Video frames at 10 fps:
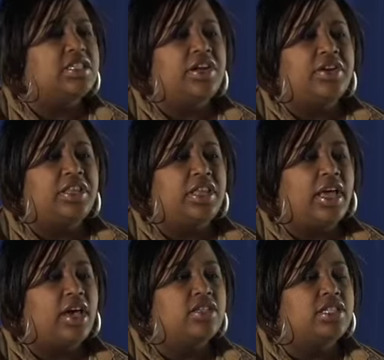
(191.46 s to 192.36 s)
Is there
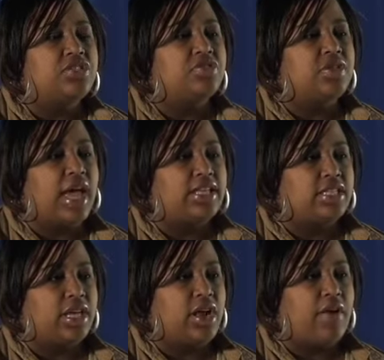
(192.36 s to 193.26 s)
anything else that you'd like
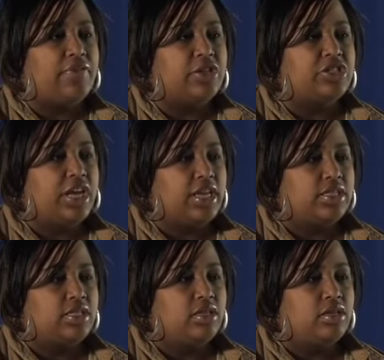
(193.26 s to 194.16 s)
to get off your
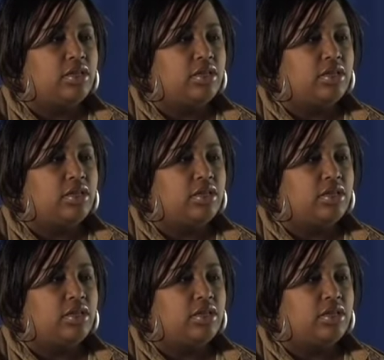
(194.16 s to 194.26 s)
chest?